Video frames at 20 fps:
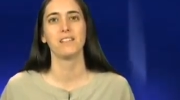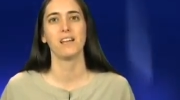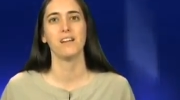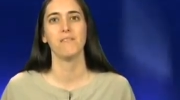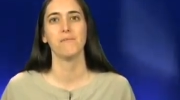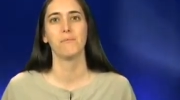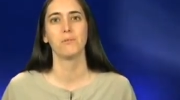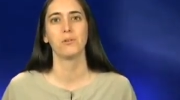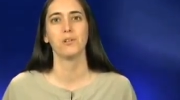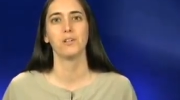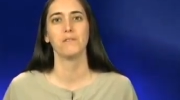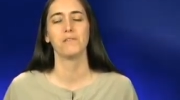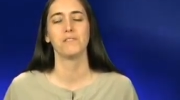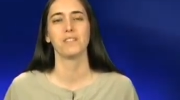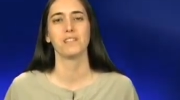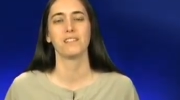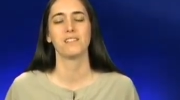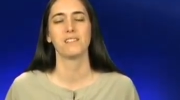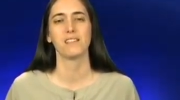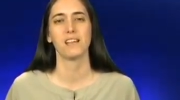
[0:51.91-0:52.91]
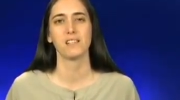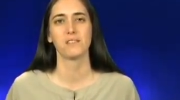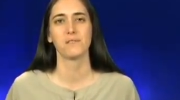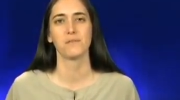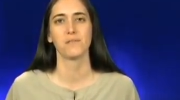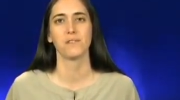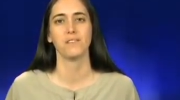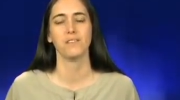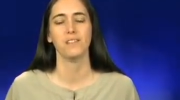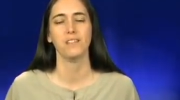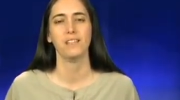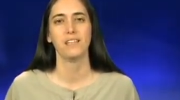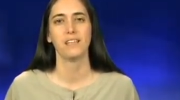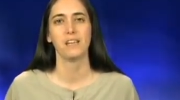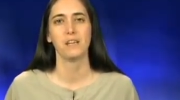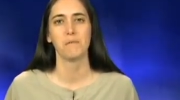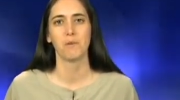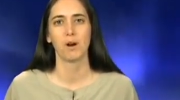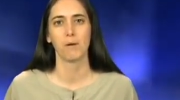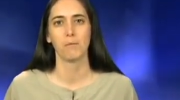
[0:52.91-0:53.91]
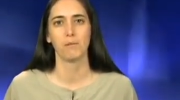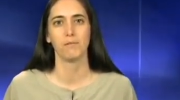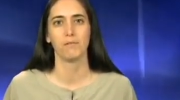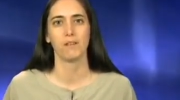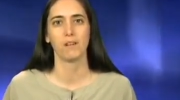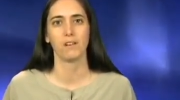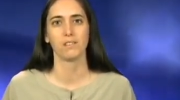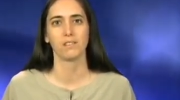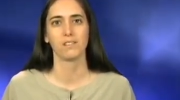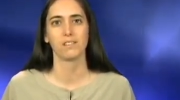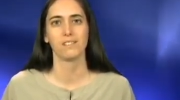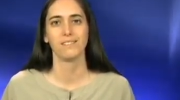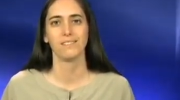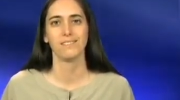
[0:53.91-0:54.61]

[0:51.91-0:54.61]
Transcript: have proved successful in Marble Falls.